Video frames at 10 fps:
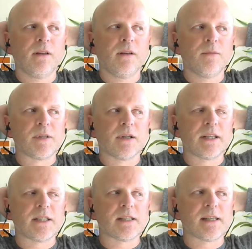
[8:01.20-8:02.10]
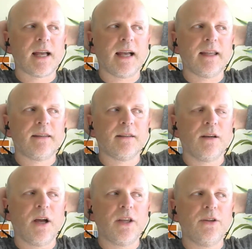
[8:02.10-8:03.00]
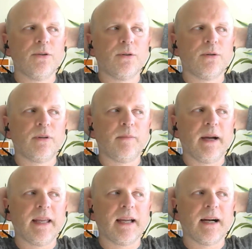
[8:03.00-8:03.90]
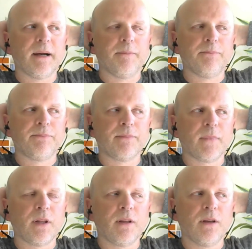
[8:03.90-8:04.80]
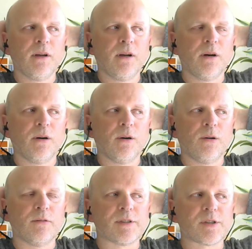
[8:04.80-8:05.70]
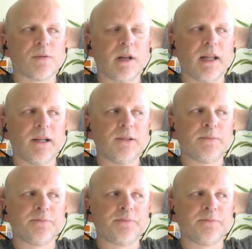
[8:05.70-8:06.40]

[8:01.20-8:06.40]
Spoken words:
which I just had. A yawn may come, or a swallow.